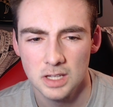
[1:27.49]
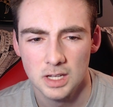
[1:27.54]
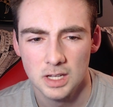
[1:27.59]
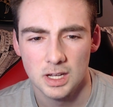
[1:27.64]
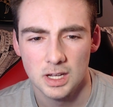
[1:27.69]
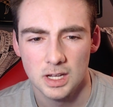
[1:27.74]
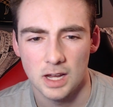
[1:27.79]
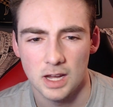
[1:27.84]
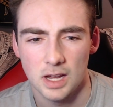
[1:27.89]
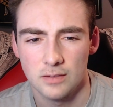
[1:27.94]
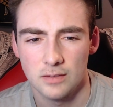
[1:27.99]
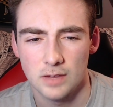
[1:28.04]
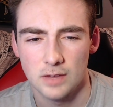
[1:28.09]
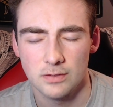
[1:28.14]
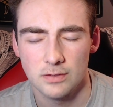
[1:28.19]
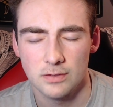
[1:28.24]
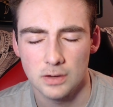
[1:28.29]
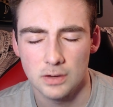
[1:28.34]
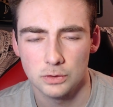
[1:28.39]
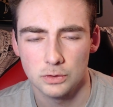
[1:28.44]
I've
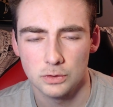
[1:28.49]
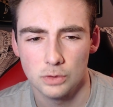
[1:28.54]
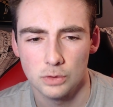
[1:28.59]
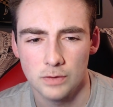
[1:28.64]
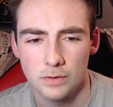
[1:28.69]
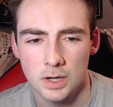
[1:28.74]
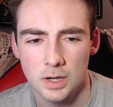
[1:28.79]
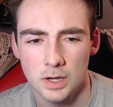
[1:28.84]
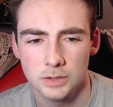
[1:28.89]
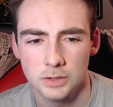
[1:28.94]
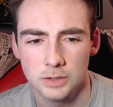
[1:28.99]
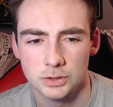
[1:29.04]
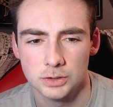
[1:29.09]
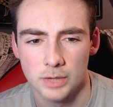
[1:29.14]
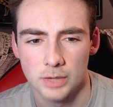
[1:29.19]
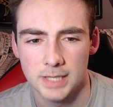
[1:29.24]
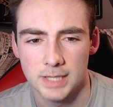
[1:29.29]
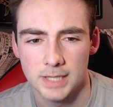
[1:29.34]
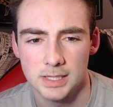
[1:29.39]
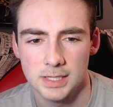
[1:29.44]
found so far, so
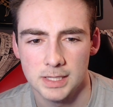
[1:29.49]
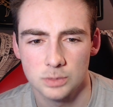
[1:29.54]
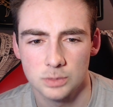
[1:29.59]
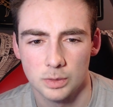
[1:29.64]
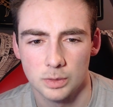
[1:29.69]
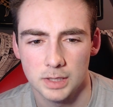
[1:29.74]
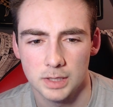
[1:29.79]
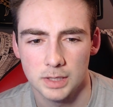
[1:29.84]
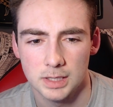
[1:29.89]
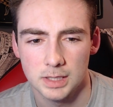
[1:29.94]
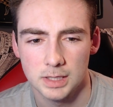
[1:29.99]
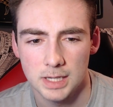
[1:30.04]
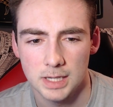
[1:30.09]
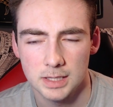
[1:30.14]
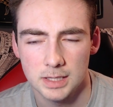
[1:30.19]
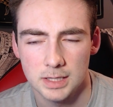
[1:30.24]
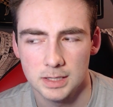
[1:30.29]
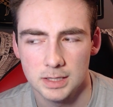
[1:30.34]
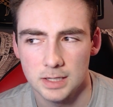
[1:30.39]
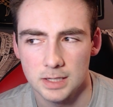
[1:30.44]
that's one thing that I think
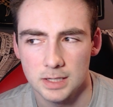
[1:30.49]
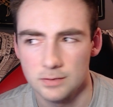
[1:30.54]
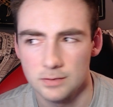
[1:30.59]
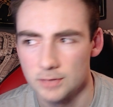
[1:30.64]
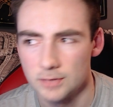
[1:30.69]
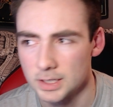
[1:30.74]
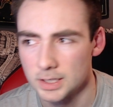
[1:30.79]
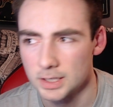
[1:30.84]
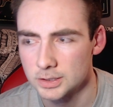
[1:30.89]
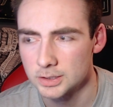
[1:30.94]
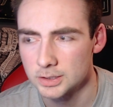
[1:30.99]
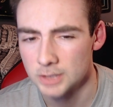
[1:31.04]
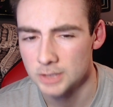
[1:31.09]
they can fix.